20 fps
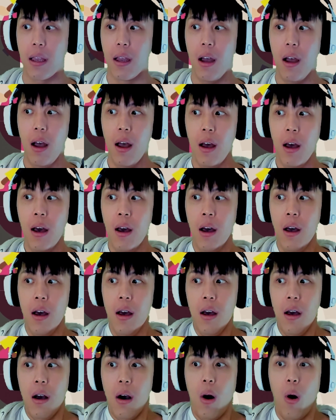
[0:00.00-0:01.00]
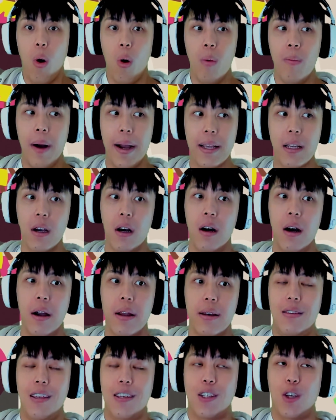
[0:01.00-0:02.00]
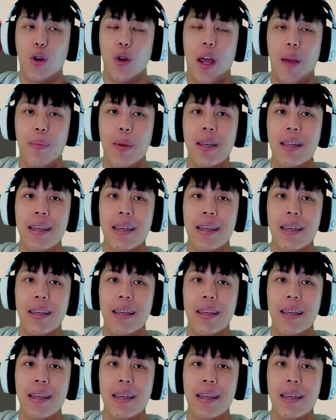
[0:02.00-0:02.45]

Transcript: oh my god, this could have been